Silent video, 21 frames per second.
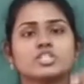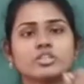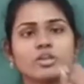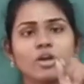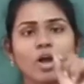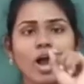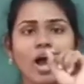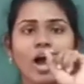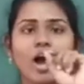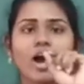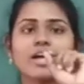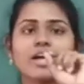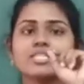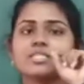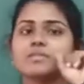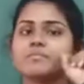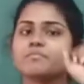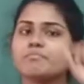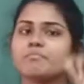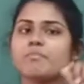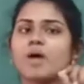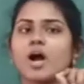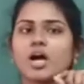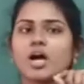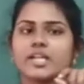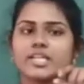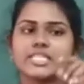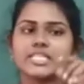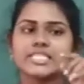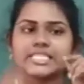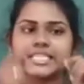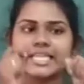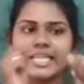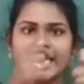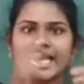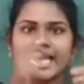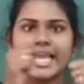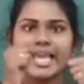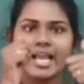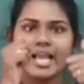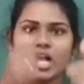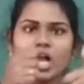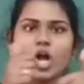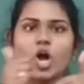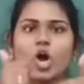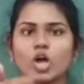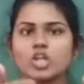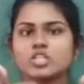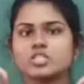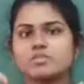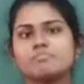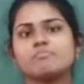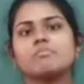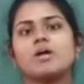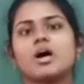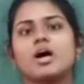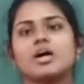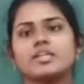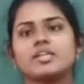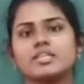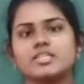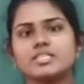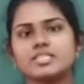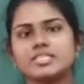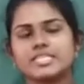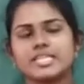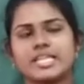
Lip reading: cart models, clay cart models.